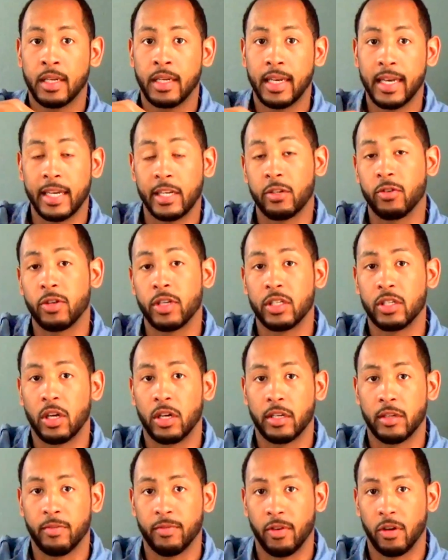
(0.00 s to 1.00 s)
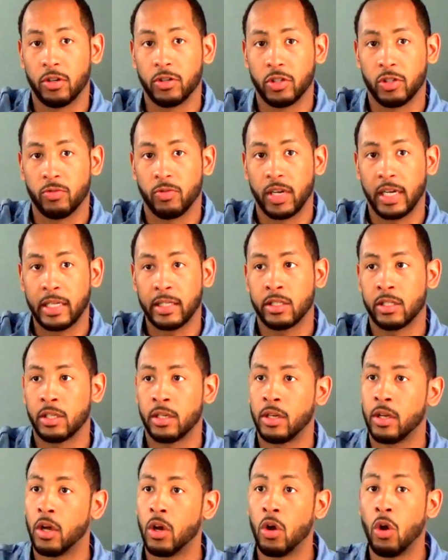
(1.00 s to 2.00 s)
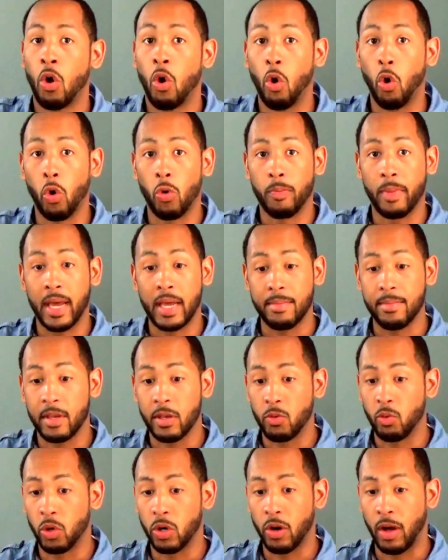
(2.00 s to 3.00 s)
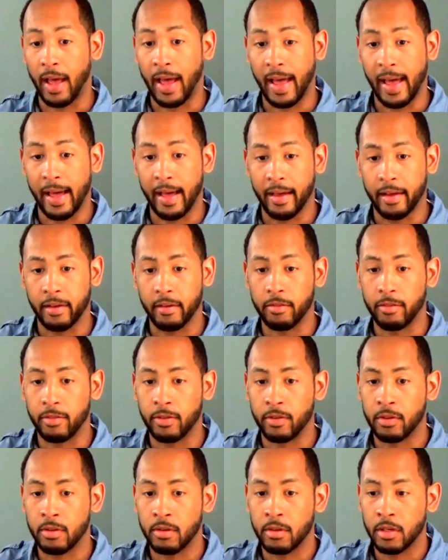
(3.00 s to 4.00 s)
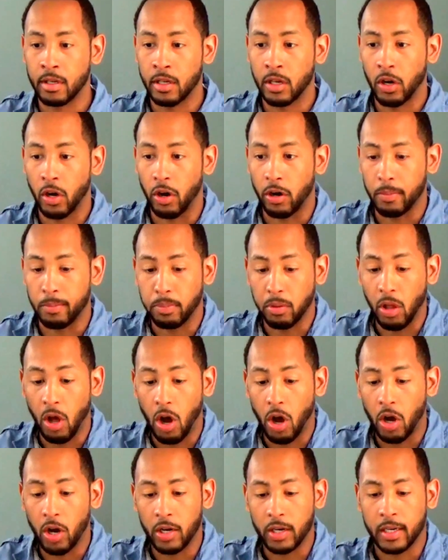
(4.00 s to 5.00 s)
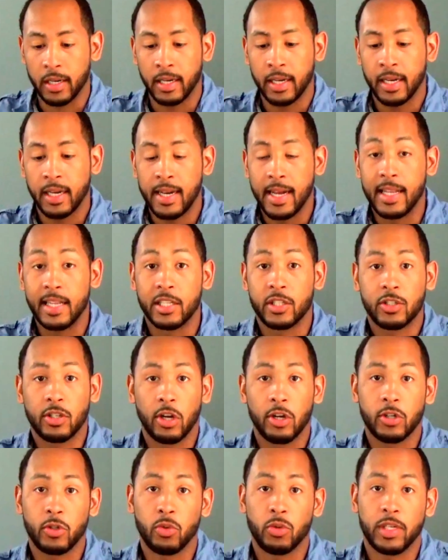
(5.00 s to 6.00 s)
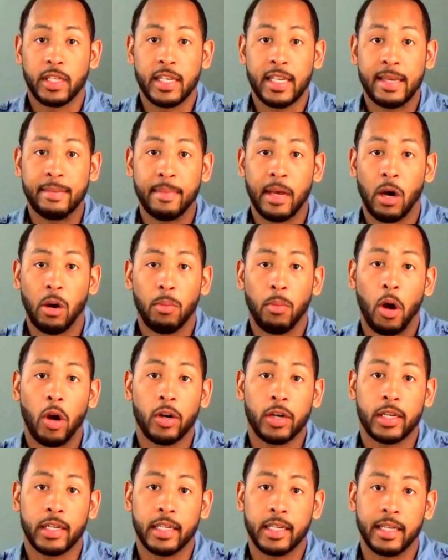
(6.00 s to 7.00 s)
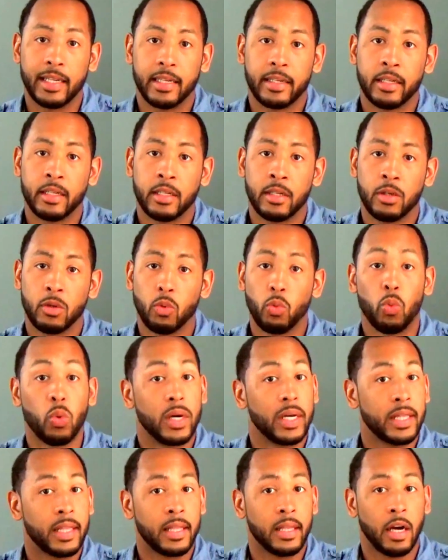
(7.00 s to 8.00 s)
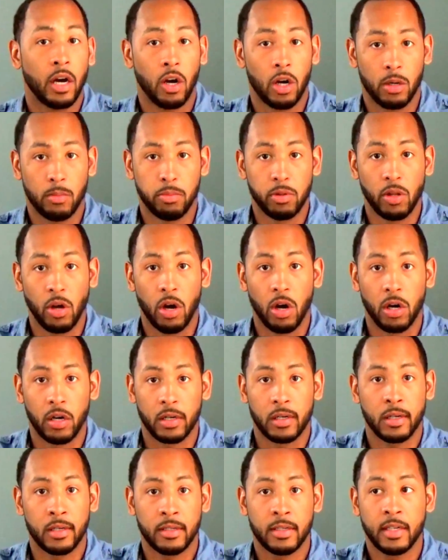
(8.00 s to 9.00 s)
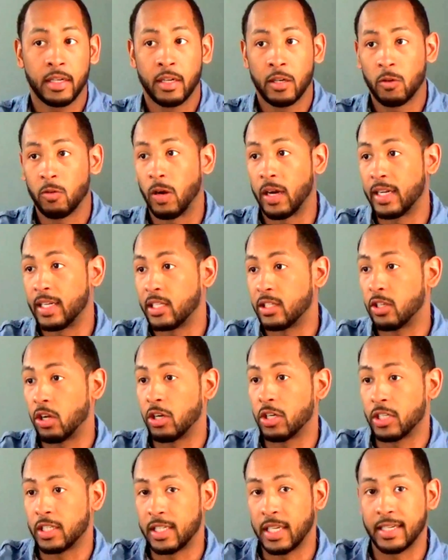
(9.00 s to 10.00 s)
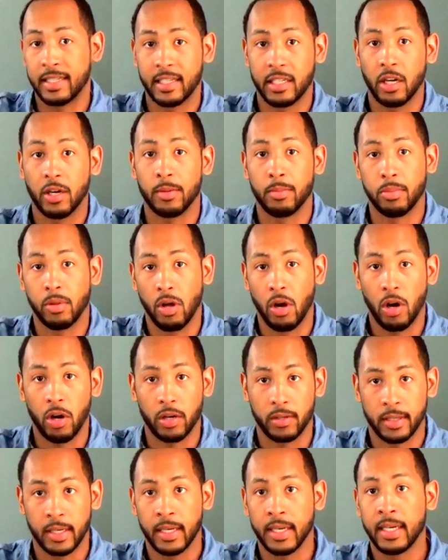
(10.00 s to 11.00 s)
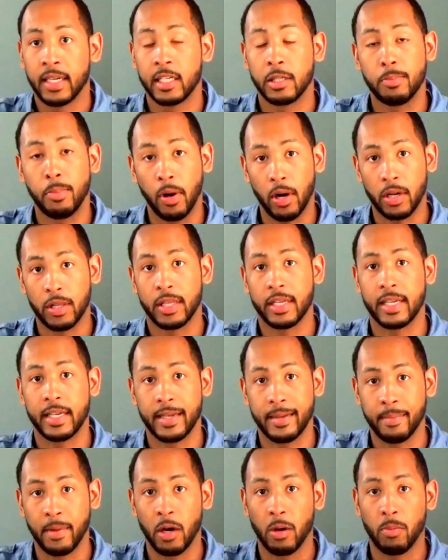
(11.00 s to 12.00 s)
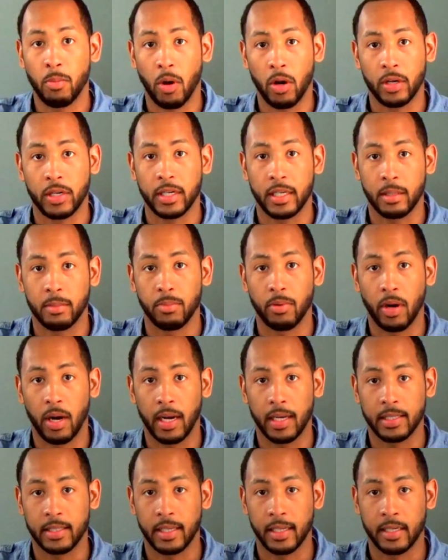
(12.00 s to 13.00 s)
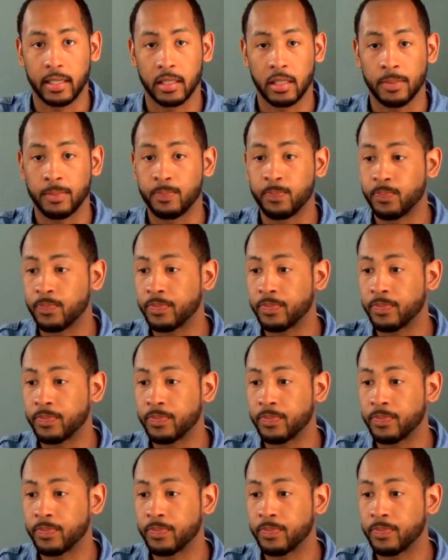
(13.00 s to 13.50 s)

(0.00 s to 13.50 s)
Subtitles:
increase our conversion rates. Or maybe we'll have our blog and start doing email marketing with our blog, right? And start sending our blog as part of the email marketing process.